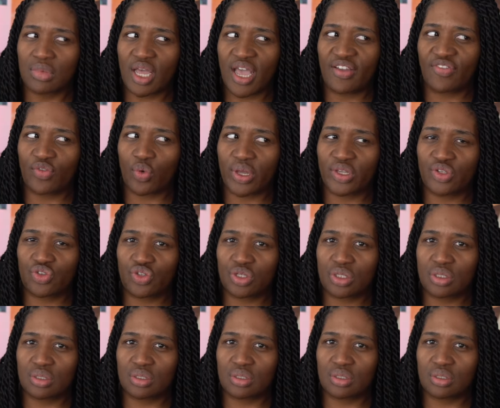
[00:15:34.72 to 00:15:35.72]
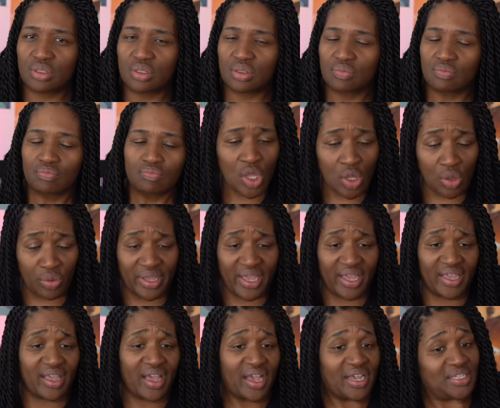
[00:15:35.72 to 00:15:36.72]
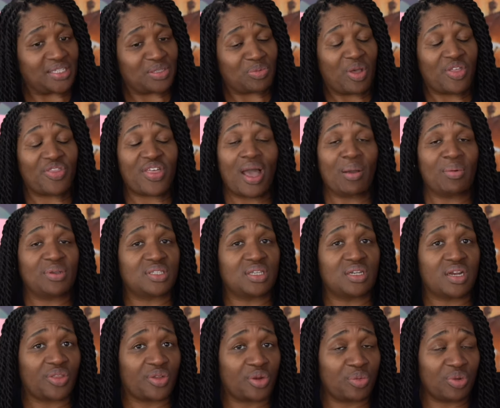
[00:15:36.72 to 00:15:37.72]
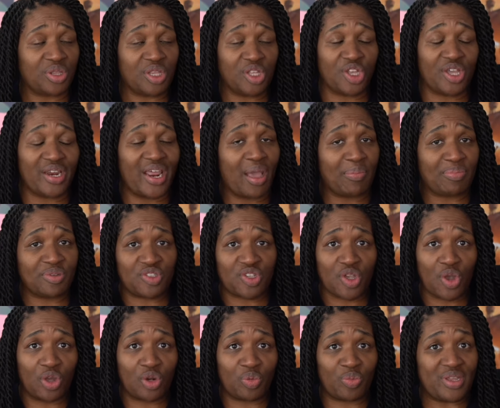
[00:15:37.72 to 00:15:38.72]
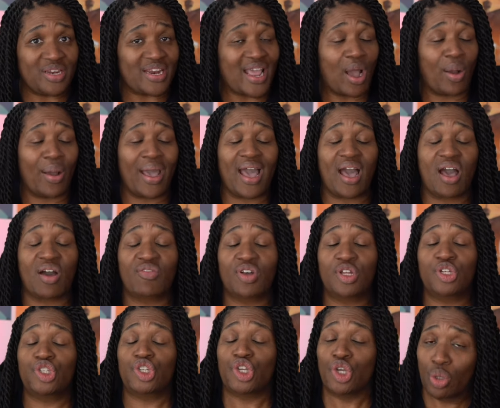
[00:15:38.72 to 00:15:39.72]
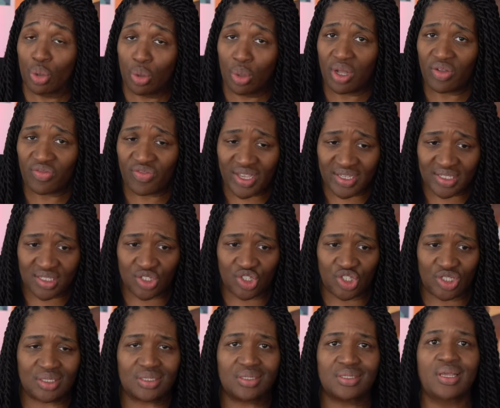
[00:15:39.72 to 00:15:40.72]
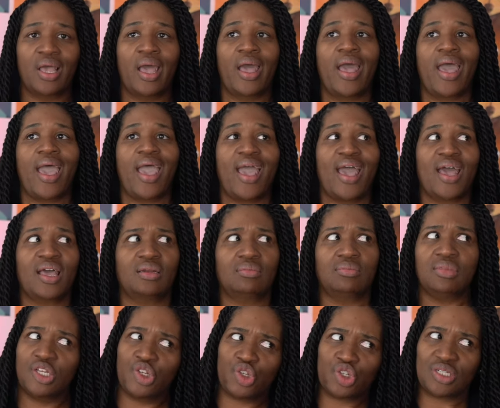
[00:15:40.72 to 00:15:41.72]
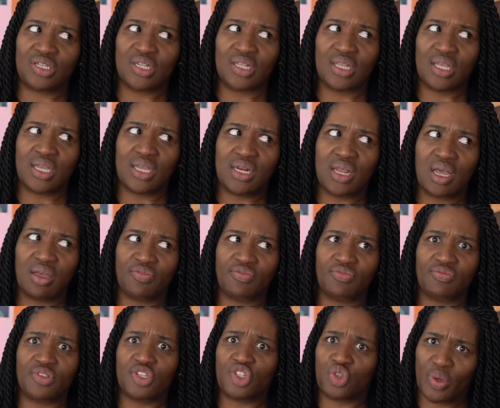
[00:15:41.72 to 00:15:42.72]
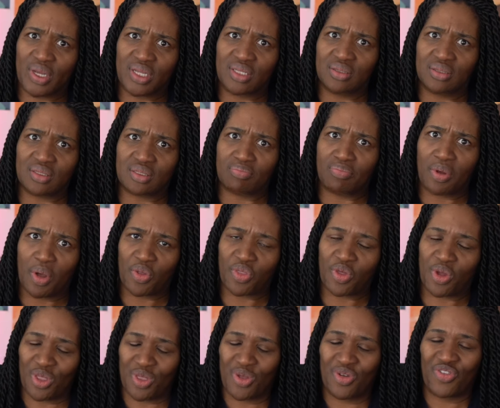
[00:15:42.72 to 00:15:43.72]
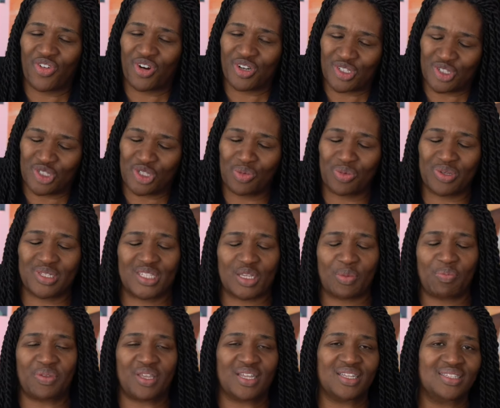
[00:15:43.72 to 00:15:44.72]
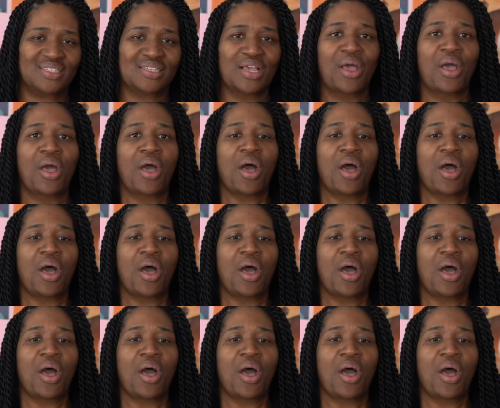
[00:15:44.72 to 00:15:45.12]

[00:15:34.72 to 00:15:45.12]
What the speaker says: I have questions. Okay, guys. Well, that was another really good episode. We now have two vestiges. And interestingly enough, the twins. Both are the first two recipients